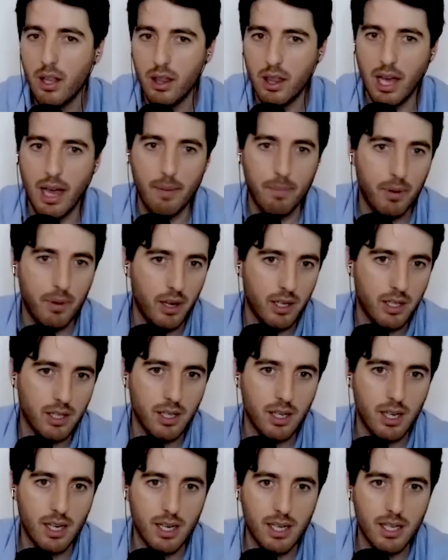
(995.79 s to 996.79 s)
That
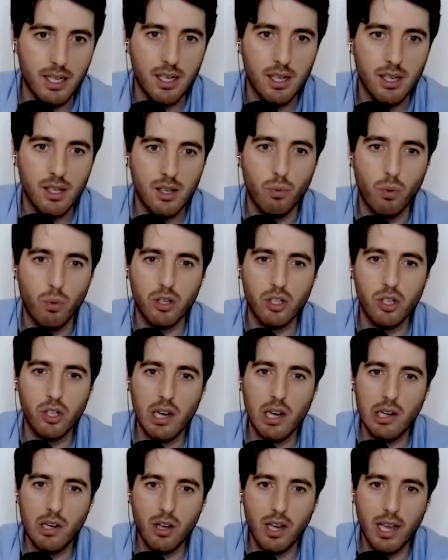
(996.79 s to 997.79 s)
person is. What
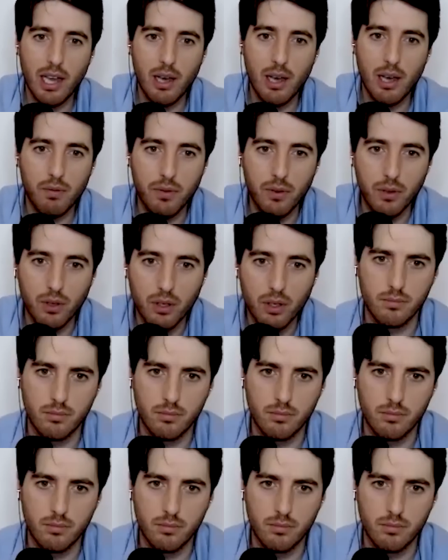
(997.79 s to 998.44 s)
should I look out for?